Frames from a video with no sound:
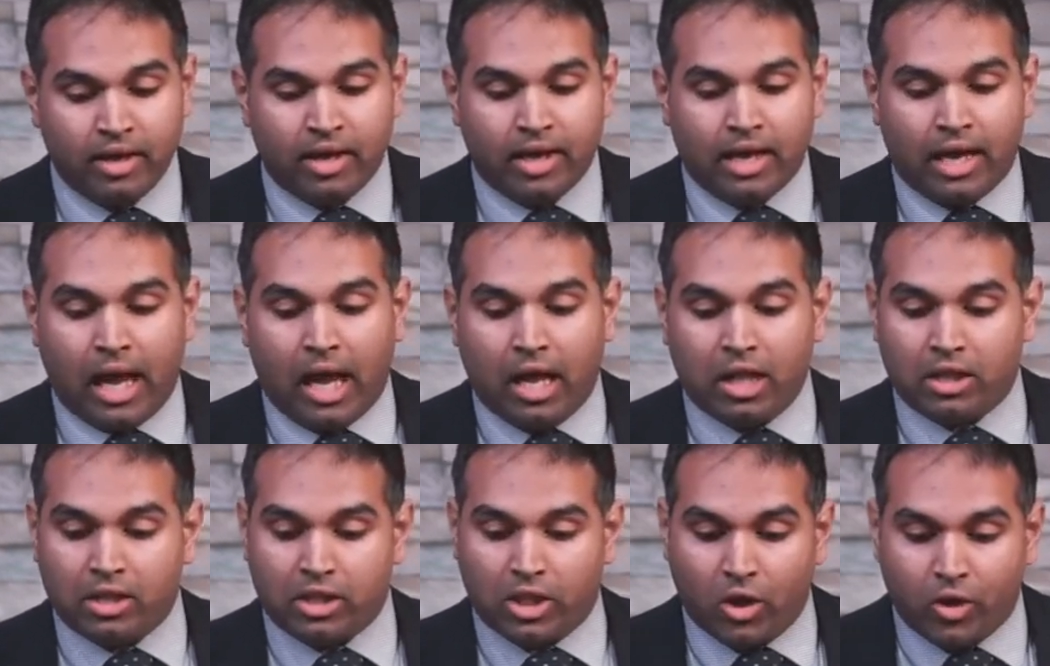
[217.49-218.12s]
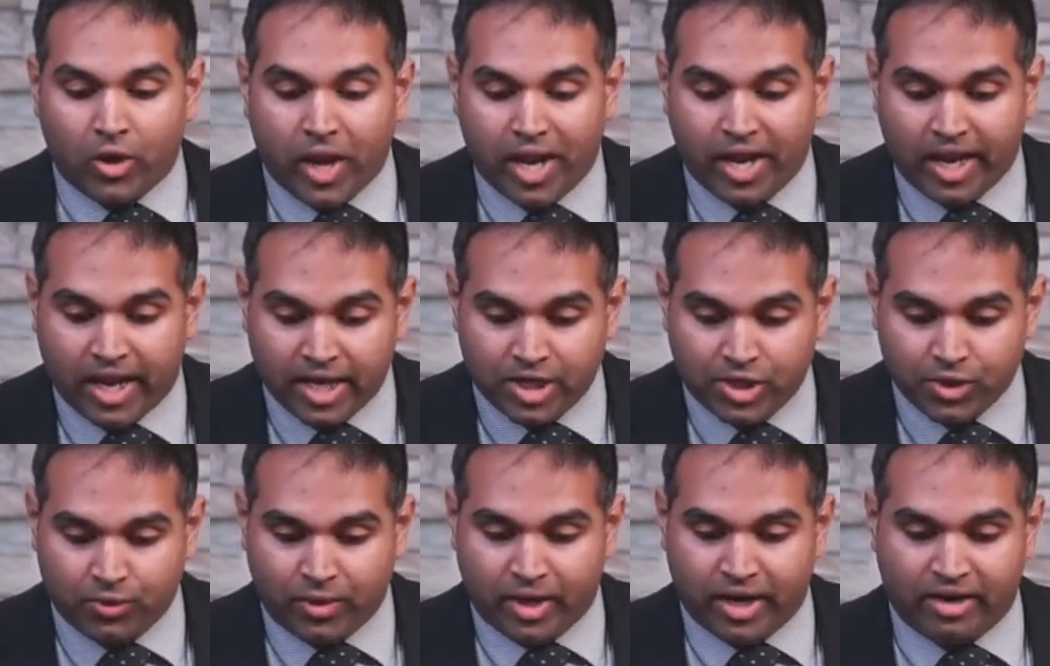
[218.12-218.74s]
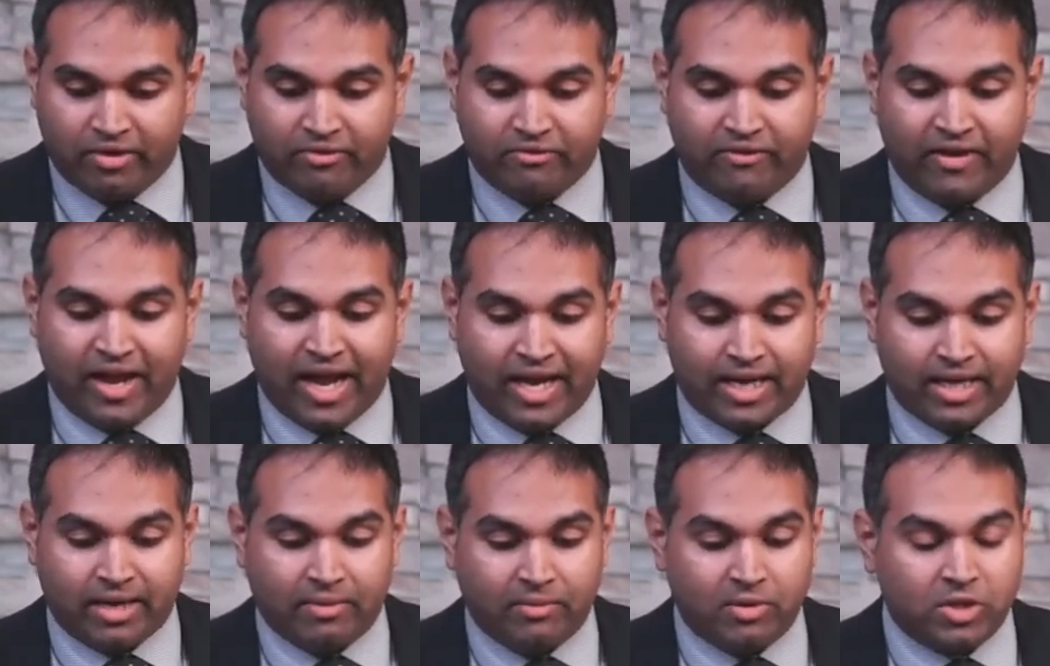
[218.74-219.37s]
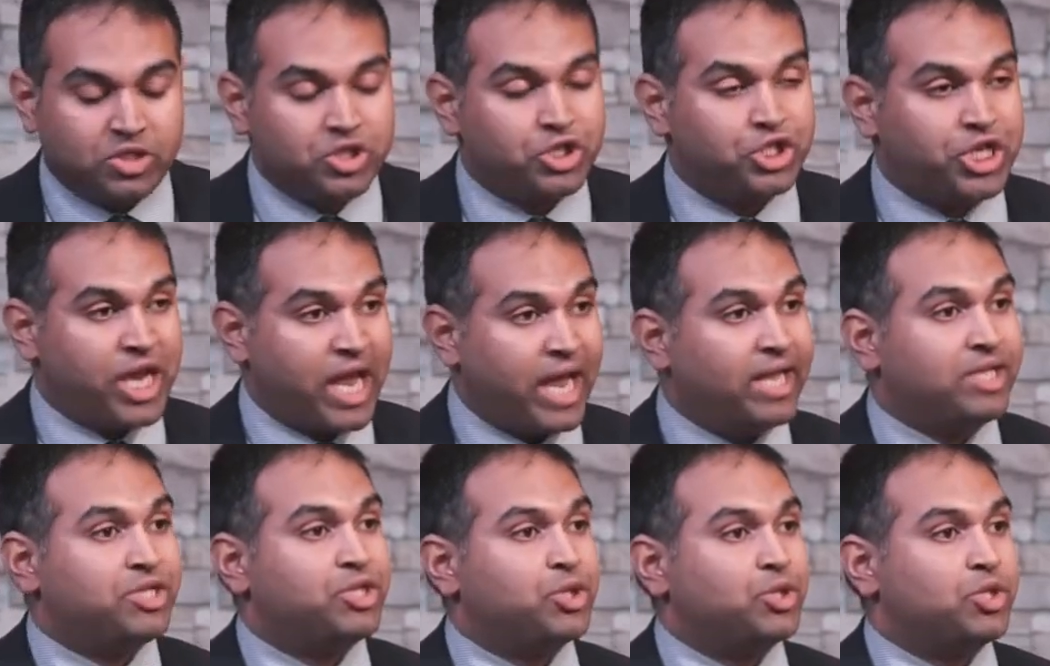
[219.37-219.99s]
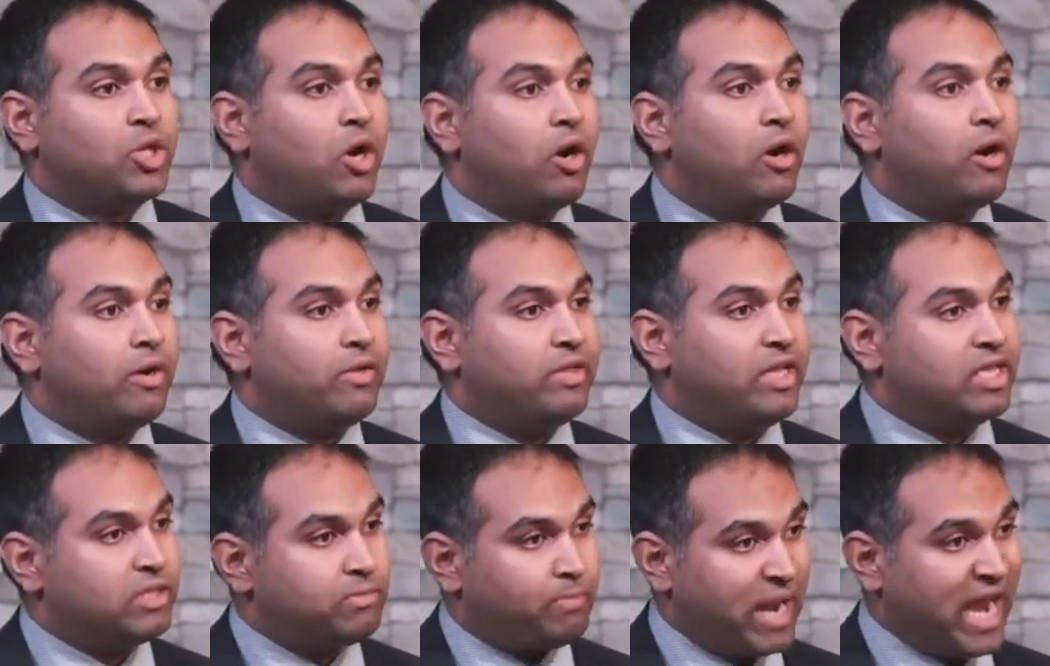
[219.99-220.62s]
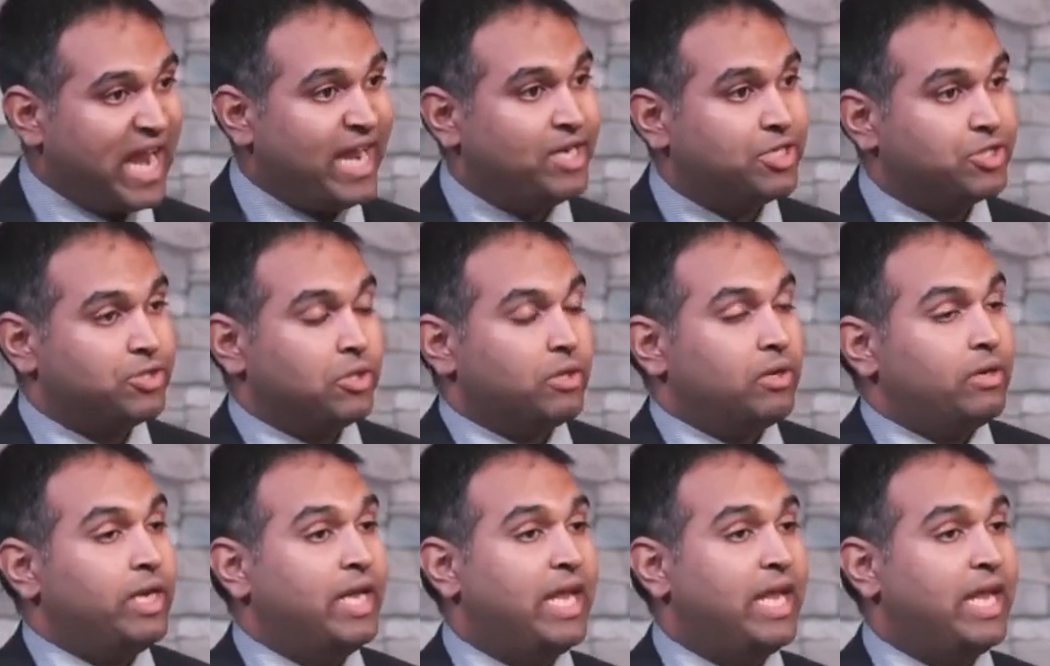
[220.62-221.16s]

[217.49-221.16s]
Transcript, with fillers: Uh, looking into it, in fact, chances are this painter,